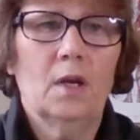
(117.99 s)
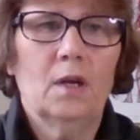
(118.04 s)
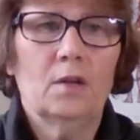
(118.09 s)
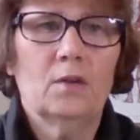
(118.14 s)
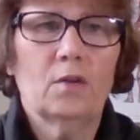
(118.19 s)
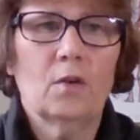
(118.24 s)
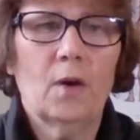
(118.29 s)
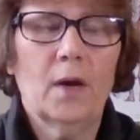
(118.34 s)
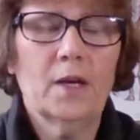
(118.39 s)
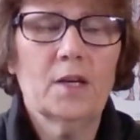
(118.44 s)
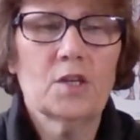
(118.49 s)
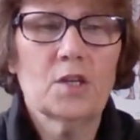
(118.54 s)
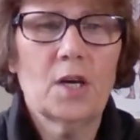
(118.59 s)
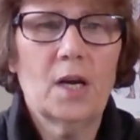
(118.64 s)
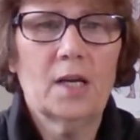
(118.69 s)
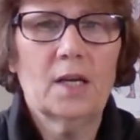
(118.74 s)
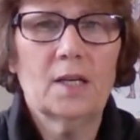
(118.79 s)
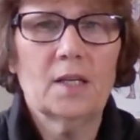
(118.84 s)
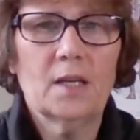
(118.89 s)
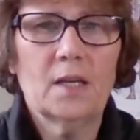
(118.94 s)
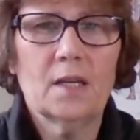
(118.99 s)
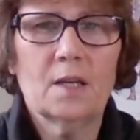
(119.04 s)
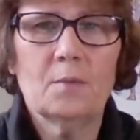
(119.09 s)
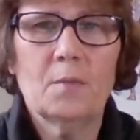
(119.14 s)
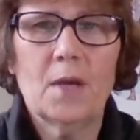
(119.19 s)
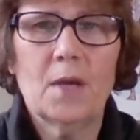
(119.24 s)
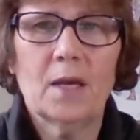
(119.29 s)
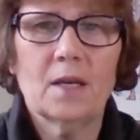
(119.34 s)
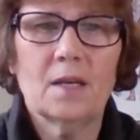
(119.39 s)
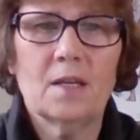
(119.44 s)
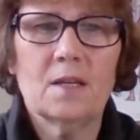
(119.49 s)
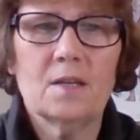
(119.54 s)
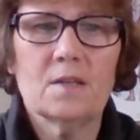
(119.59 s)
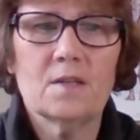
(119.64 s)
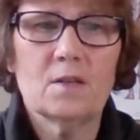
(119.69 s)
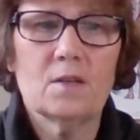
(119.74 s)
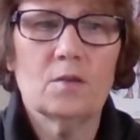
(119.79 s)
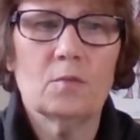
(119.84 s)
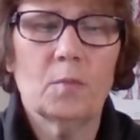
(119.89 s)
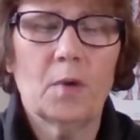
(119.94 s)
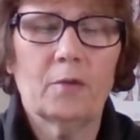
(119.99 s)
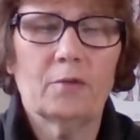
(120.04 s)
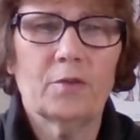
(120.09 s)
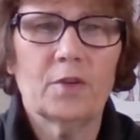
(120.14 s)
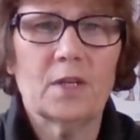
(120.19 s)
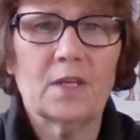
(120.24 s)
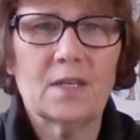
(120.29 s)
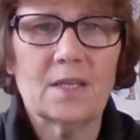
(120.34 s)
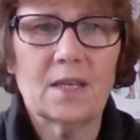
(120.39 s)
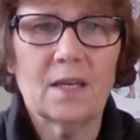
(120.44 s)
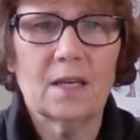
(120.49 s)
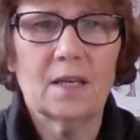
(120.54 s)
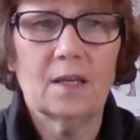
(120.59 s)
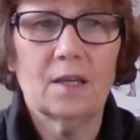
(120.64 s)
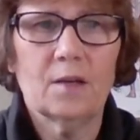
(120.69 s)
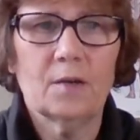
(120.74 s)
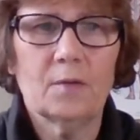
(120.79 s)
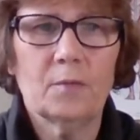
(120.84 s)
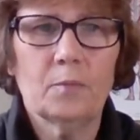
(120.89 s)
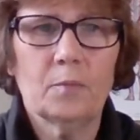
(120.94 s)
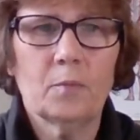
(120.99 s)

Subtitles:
So I try to take magnesium every day